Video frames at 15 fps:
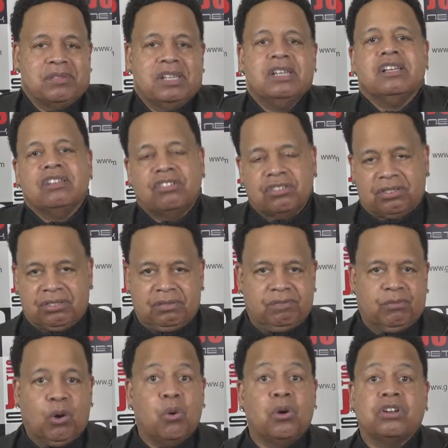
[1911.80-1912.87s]
Just
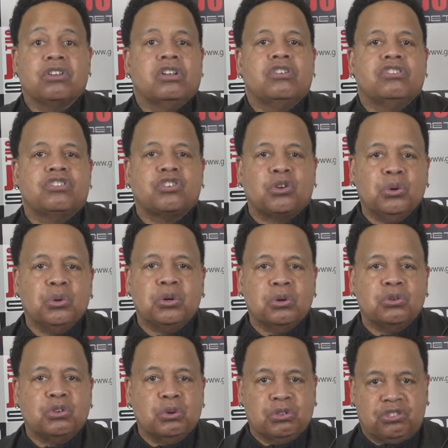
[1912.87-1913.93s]
Google,
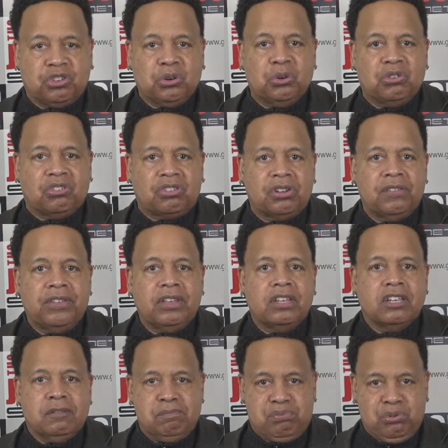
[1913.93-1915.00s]
do a search,
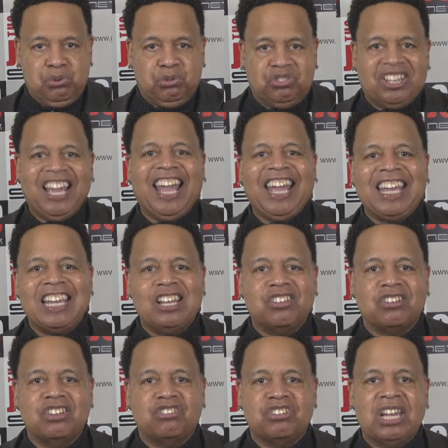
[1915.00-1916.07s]
Bruce
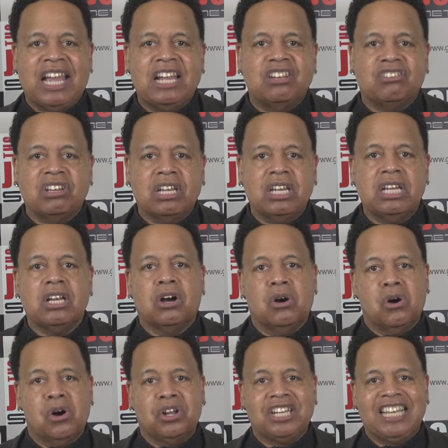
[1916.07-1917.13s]
Gage, Gage,
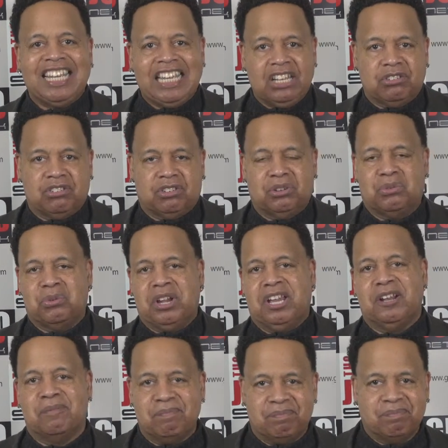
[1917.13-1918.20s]
on
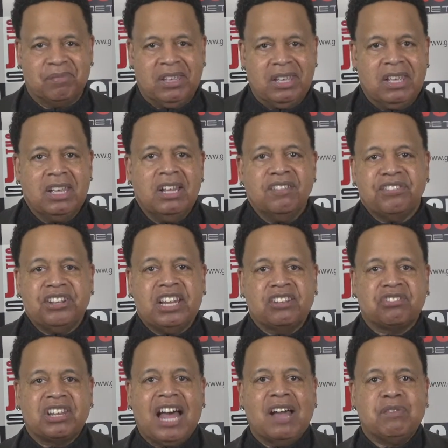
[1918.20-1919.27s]
Instagram. The next
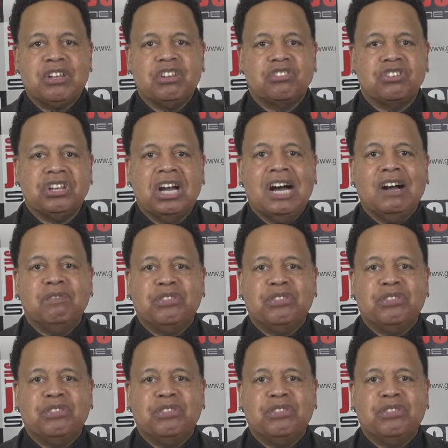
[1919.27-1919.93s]
live edition of the